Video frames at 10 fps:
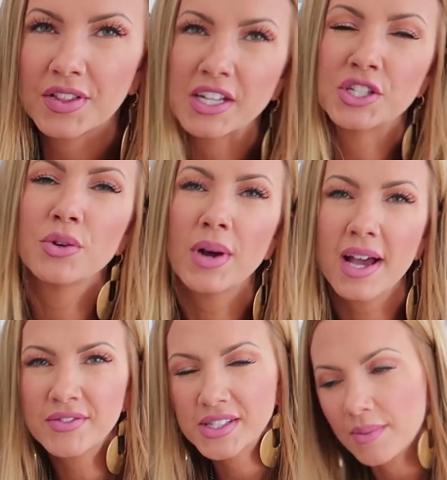They do
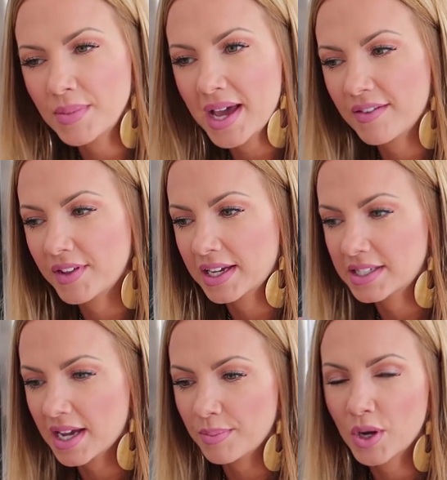have some that have like a
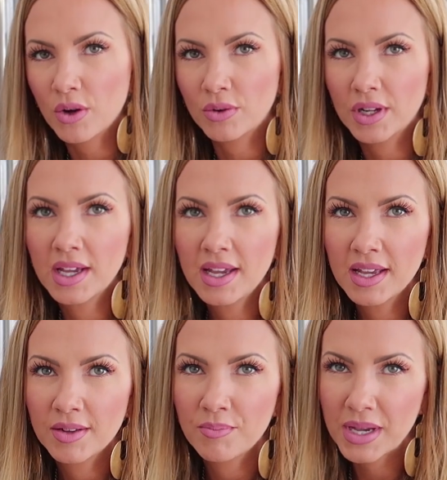top coat
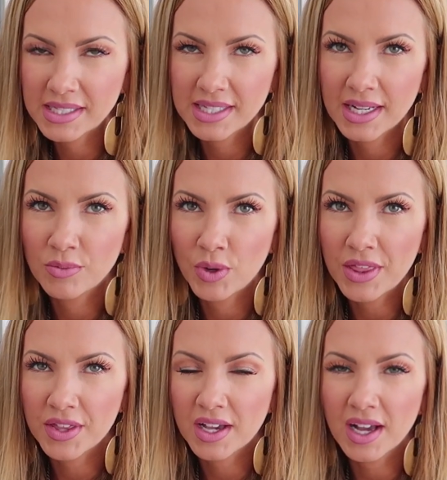mixed in
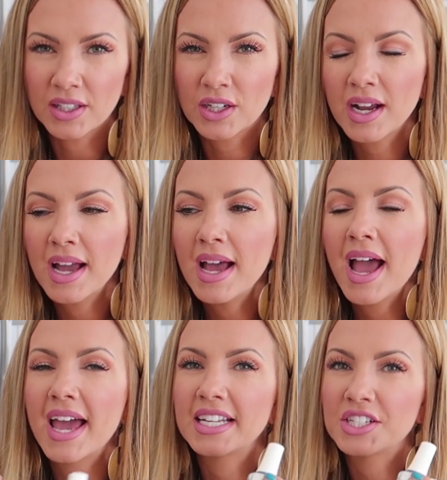with the color,
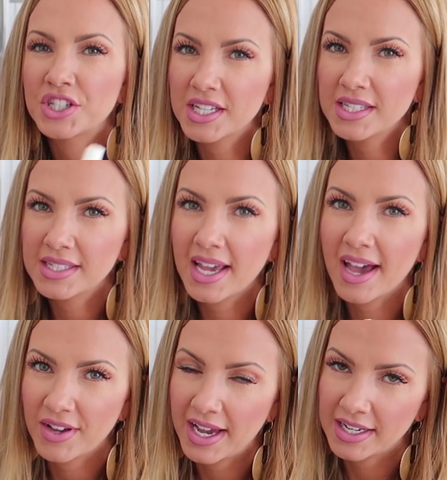and I just
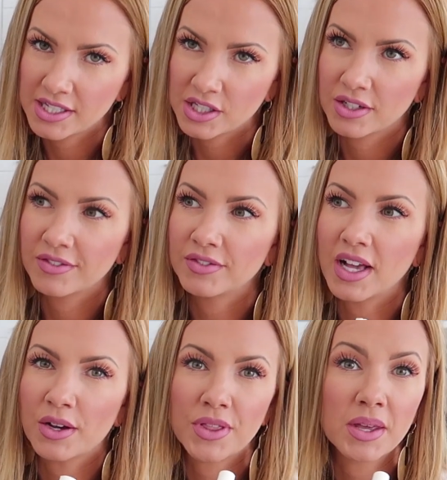haven't had as good of
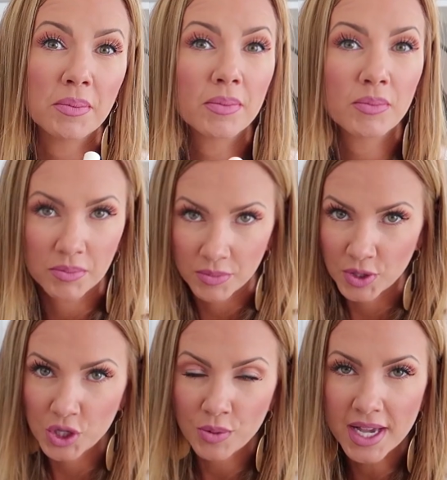luck with it.
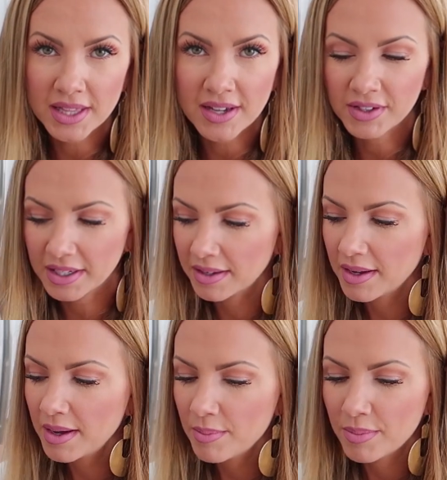You might love it,
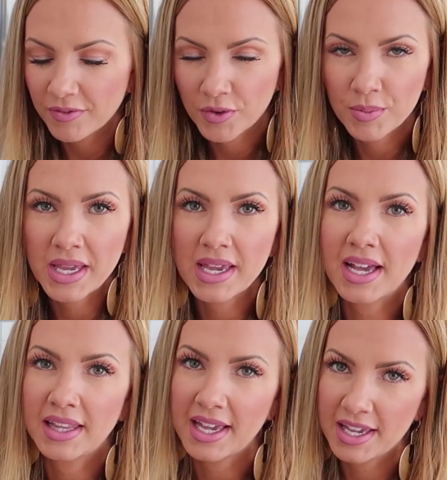but for me,
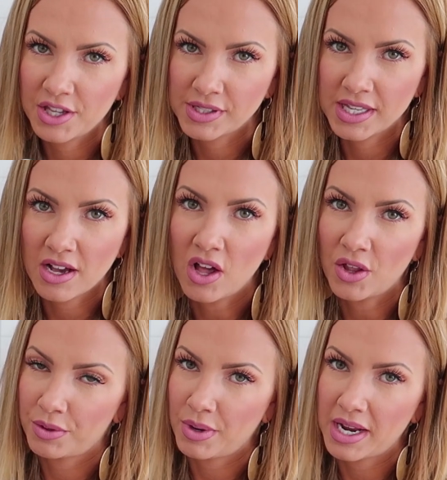I like using all
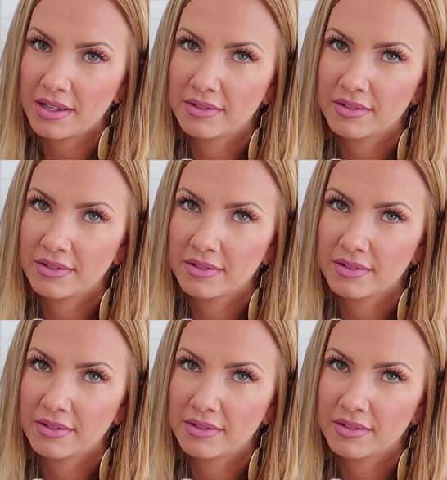3.